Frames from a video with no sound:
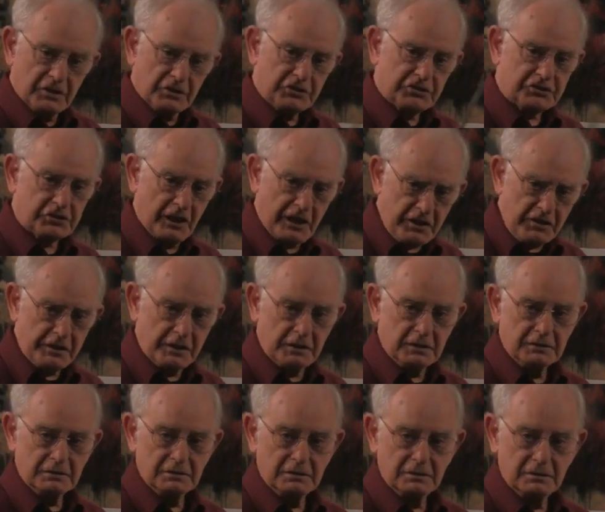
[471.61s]

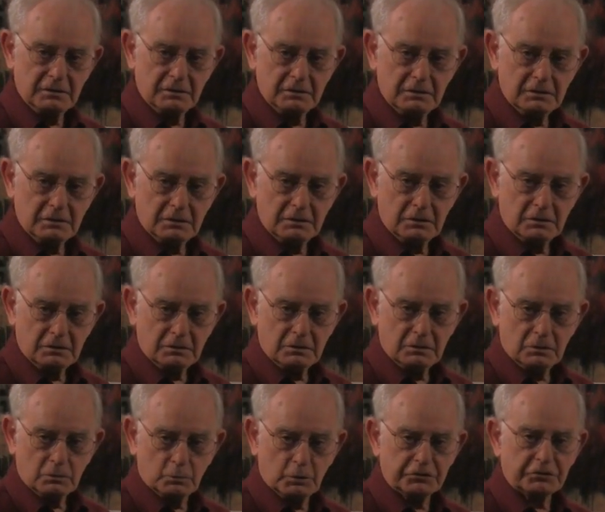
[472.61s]
Sr.
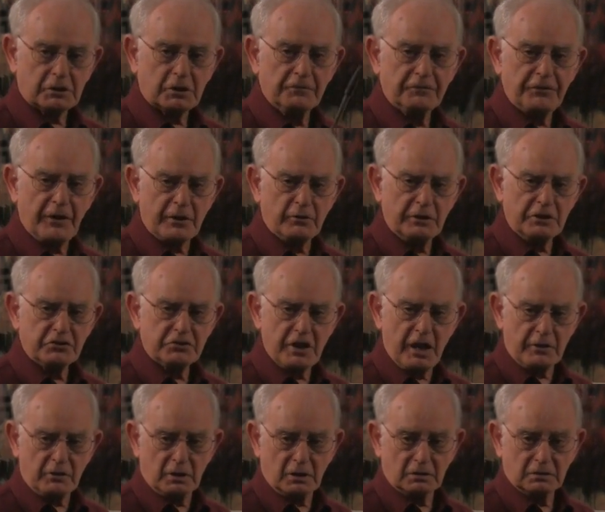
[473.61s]
was a Confederate
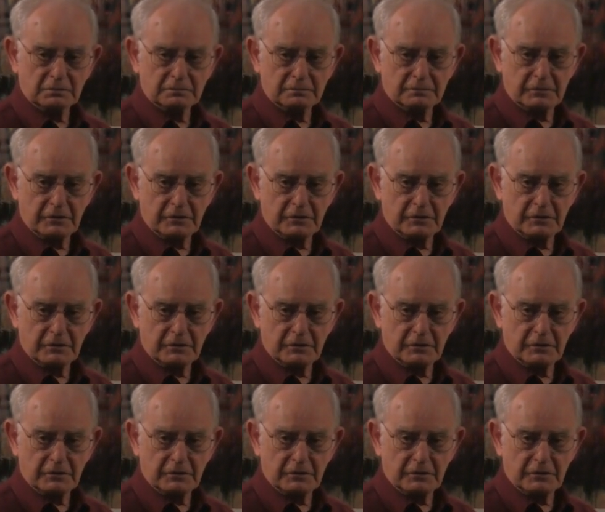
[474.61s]
general